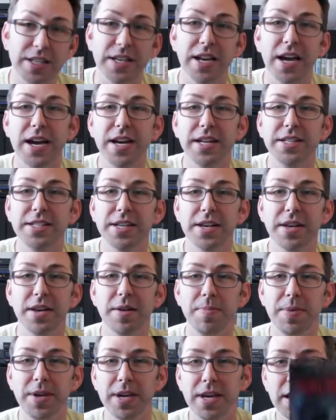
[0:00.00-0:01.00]
Tonight it's gonna
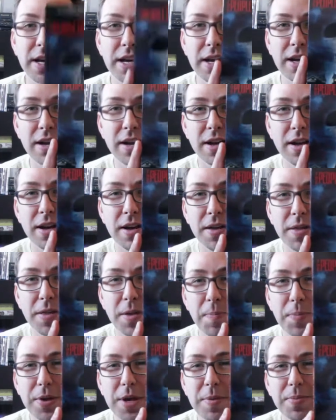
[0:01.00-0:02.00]
be
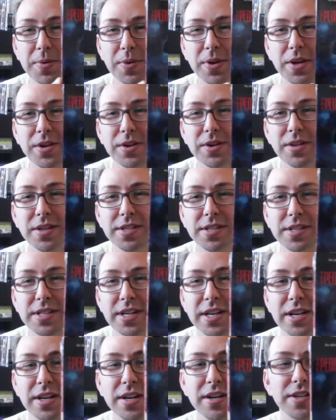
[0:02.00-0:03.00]
The People Under the
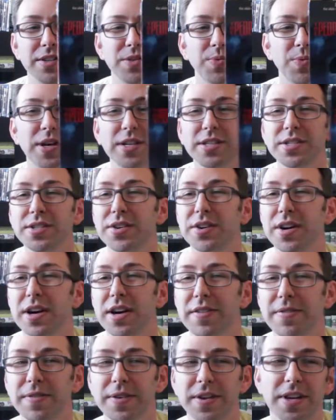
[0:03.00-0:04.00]
Stairs, Wes
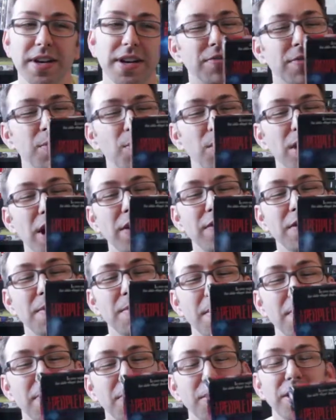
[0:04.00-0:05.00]
Craven. From what I
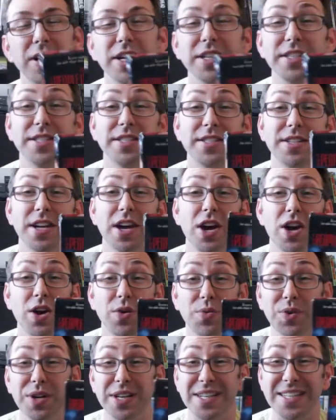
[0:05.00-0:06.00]
remember, it's
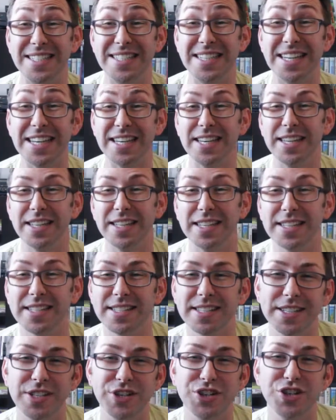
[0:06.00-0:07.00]

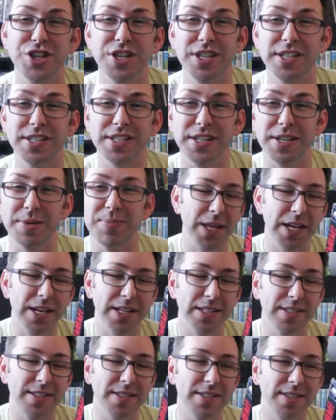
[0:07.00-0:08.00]
ridiculously cheesy.
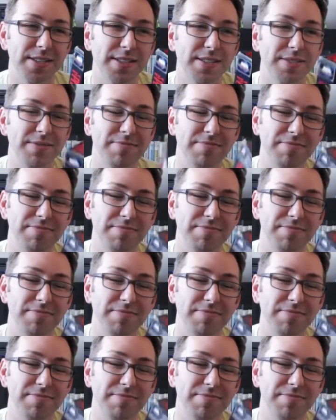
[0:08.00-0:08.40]
It's